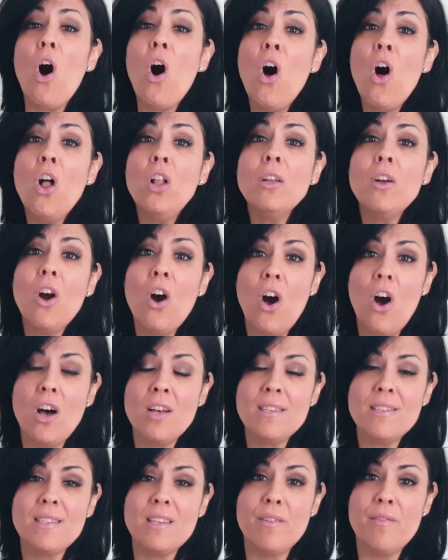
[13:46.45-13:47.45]
all
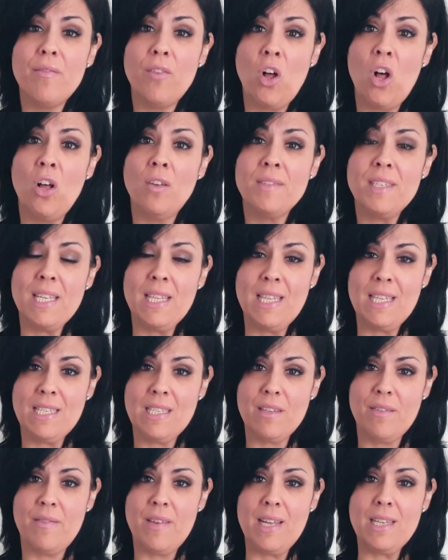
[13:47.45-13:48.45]
costs involved in
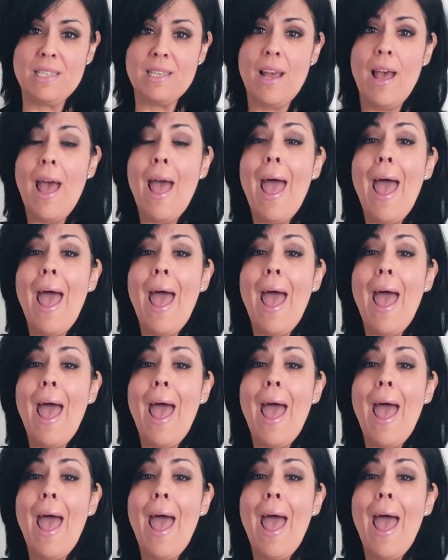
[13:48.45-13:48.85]
this event